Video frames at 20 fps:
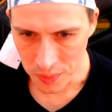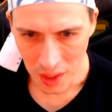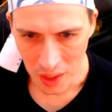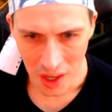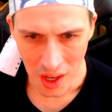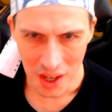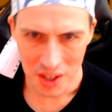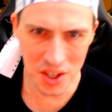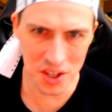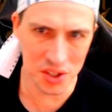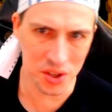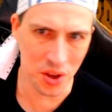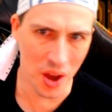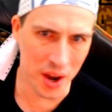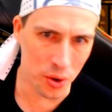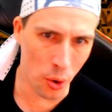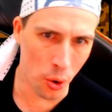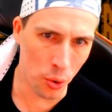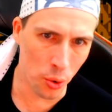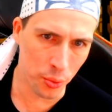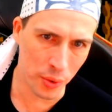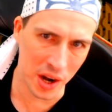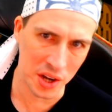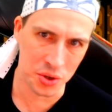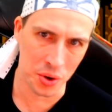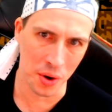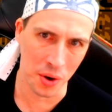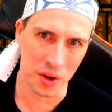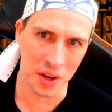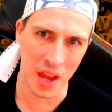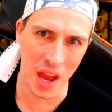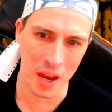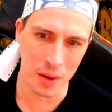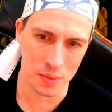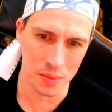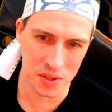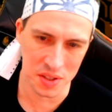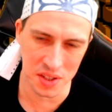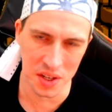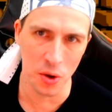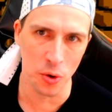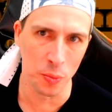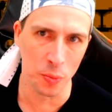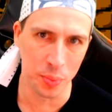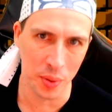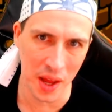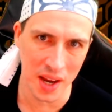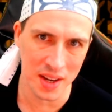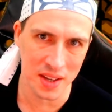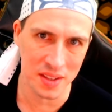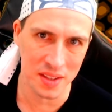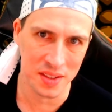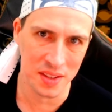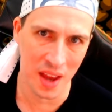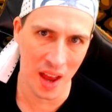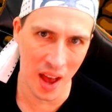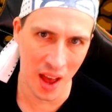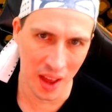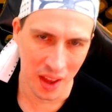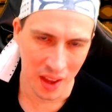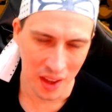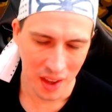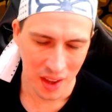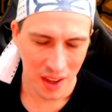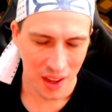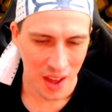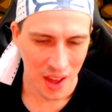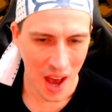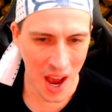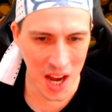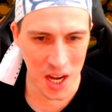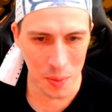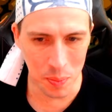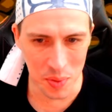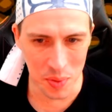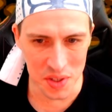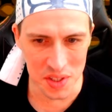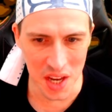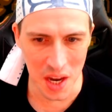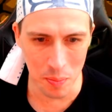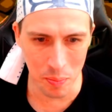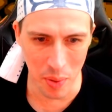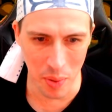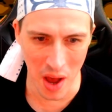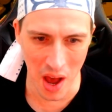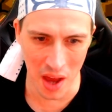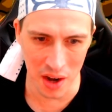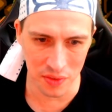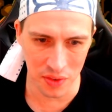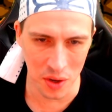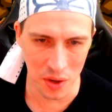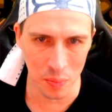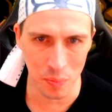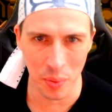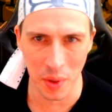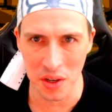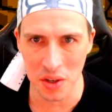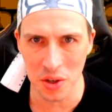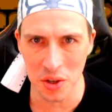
Just like all retro games, skill plays a 80% part of it, but you do